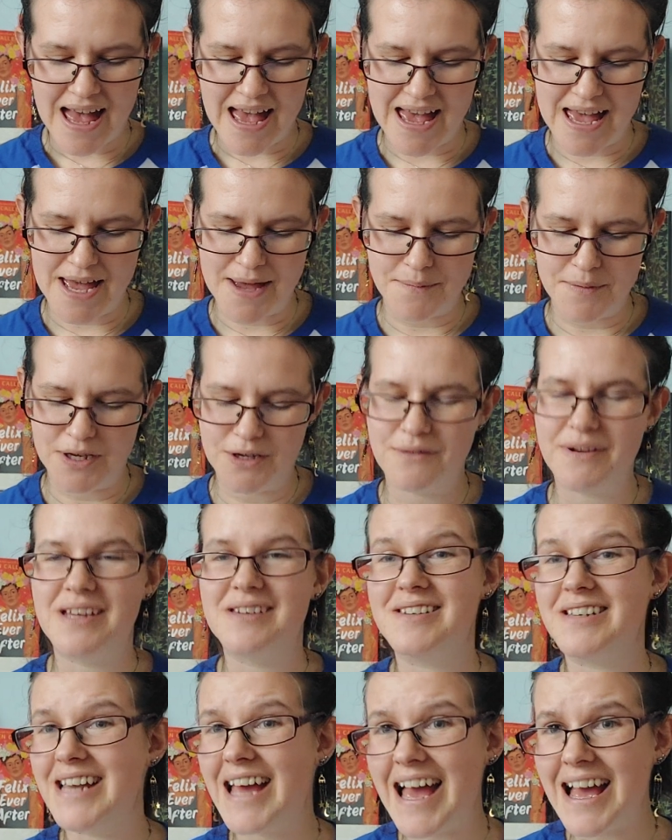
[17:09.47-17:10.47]
who
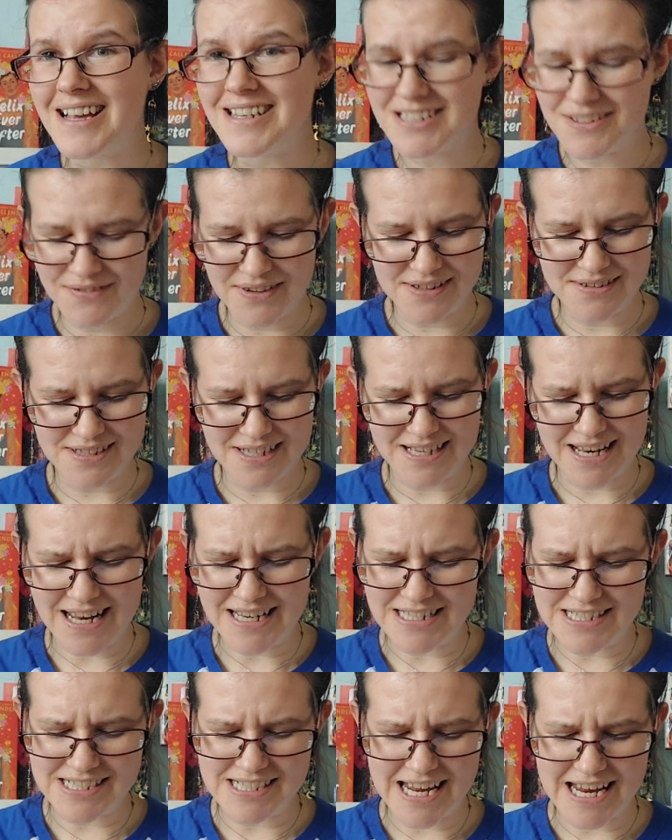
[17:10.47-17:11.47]
is an activist and
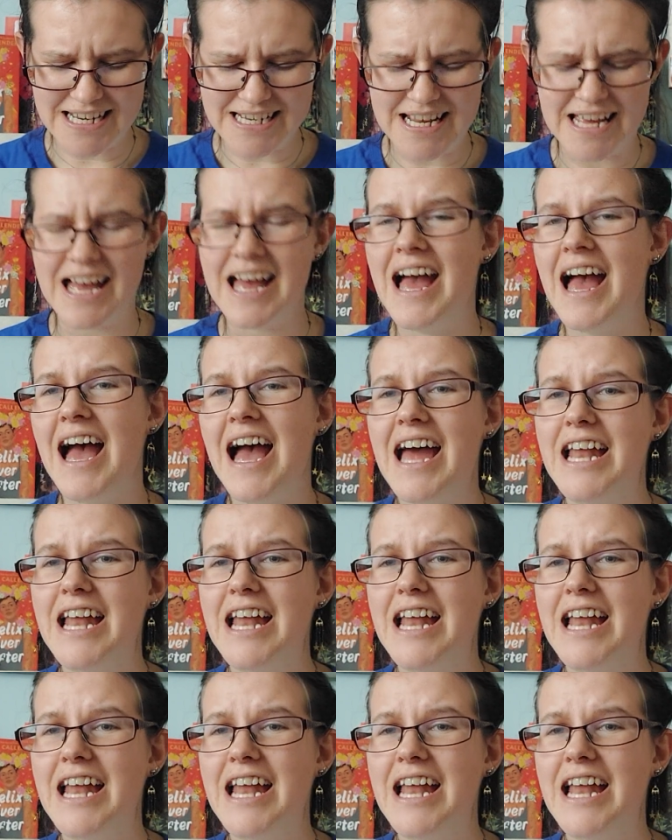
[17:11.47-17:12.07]
entertainer